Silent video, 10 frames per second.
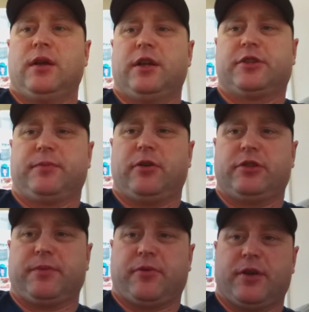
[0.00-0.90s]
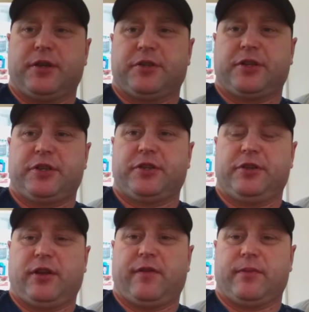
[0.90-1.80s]
It's the most important decision
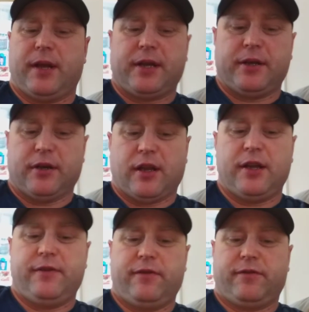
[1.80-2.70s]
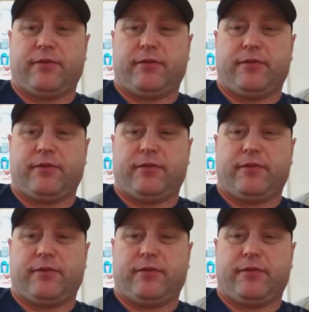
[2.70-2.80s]
you'll ever make in your life.